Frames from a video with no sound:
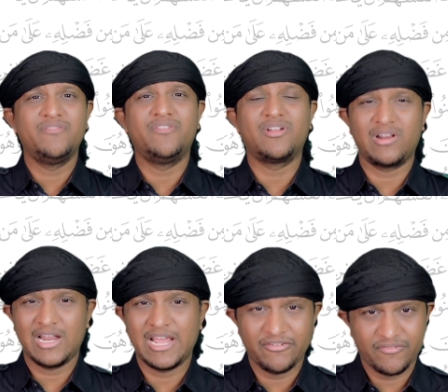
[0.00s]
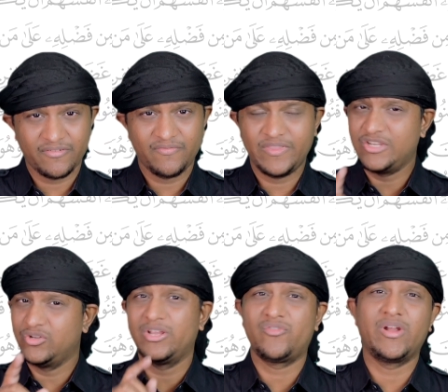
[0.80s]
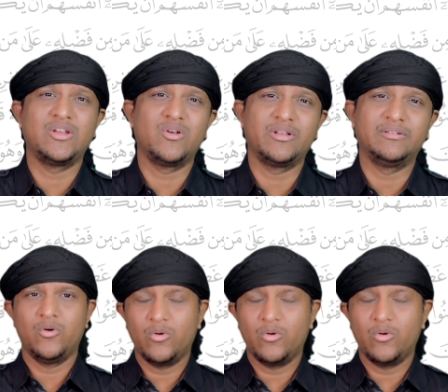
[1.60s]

for life that you can write on.